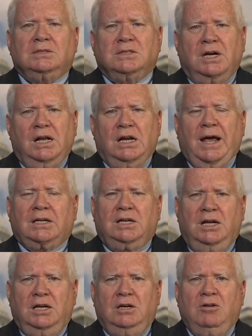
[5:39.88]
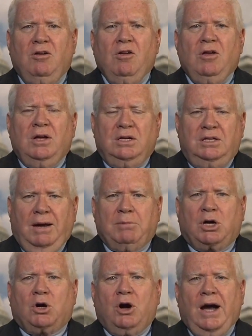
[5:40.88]
elected
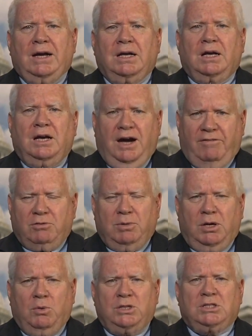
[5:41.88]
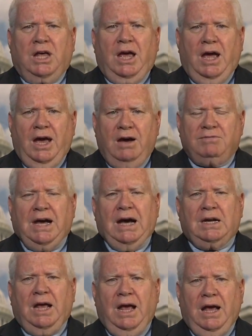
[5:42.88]
democratic government, which they have
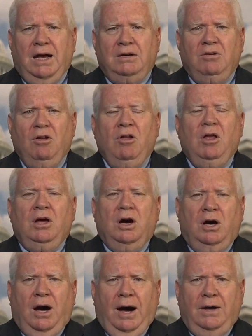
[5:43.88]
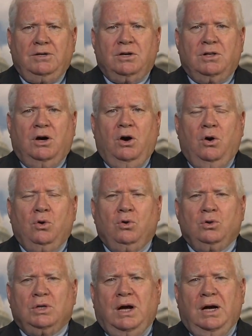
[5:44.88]
not had under the
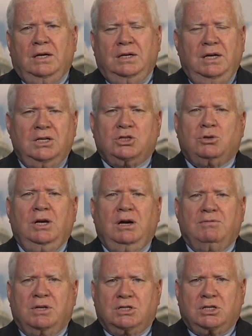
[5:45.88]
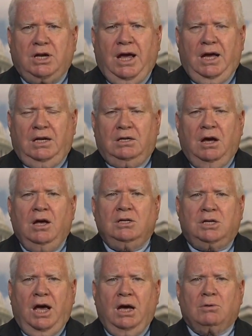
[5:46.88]
whole history of the state.
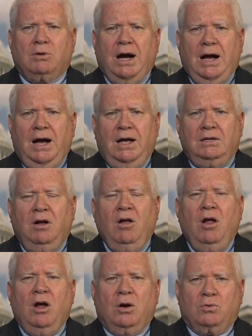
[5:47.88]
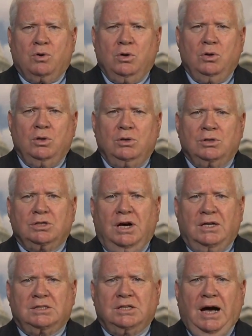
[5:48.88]
Tehran rules
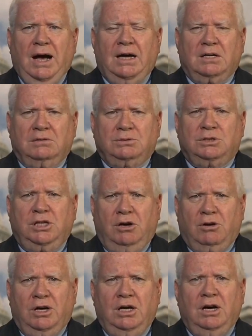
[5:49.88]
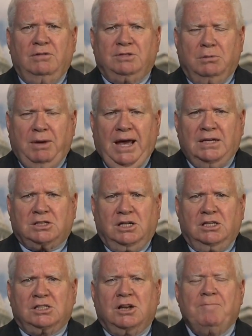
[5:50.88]
Assad of Syria, of
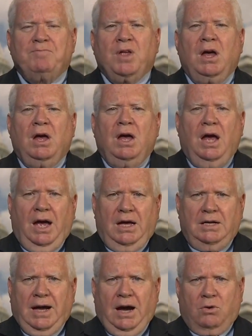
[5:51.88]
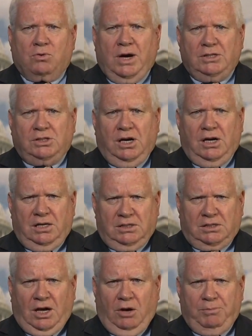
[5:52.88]
Damascus, and now Russia
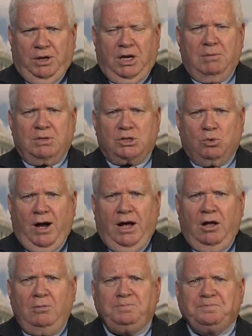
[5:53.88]
is helping him as well.